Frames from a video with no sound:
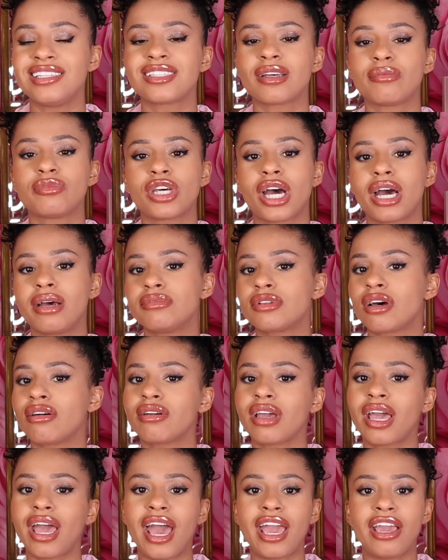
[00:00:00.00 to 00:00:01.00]
Sometimes
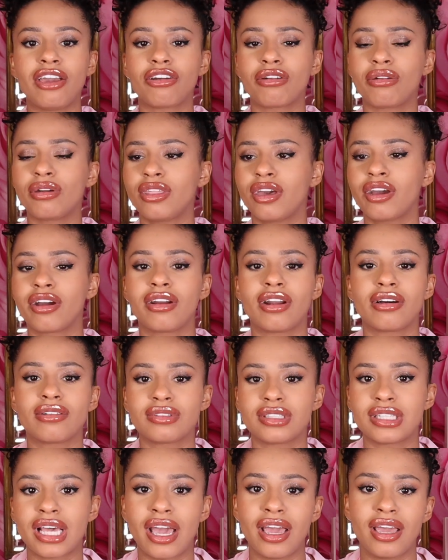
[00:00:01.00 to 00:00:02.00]
I'll get angry with her and I'll
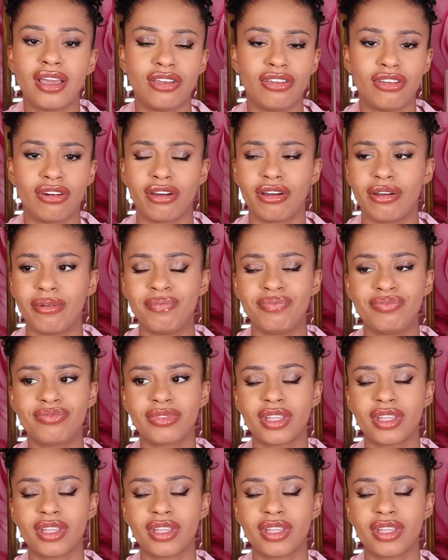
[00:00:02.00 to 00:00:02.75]
say, you know,